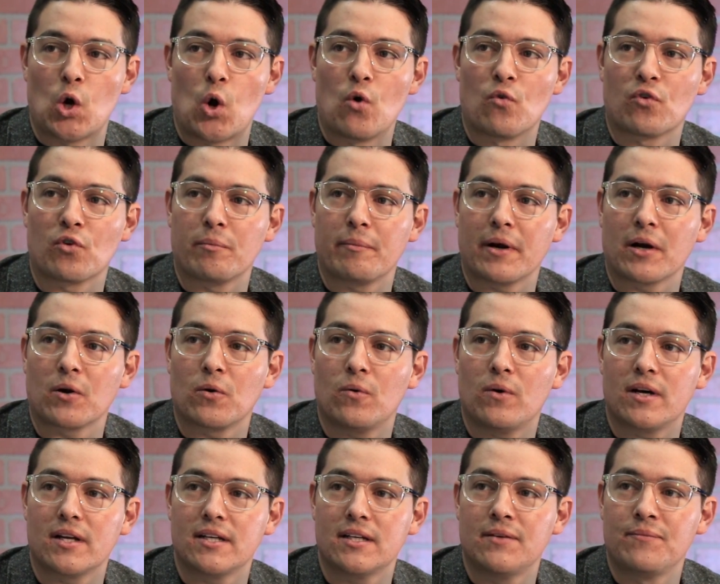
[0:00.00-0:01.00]
over
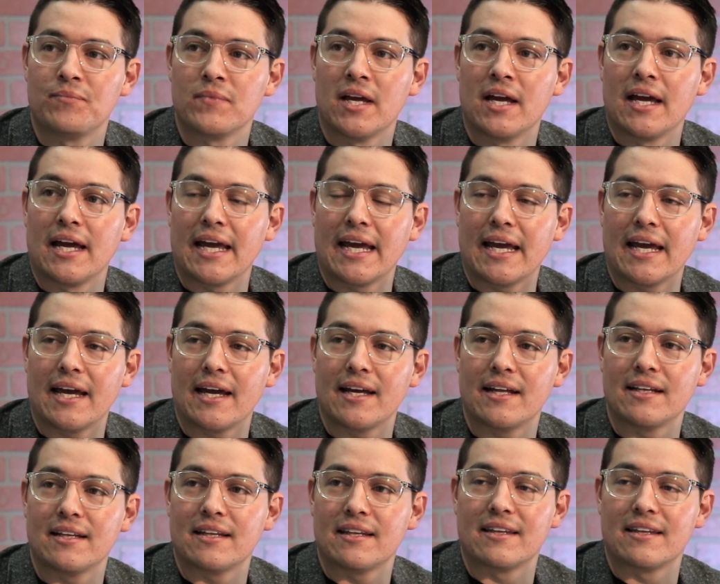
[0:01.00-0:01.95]
marijuana. And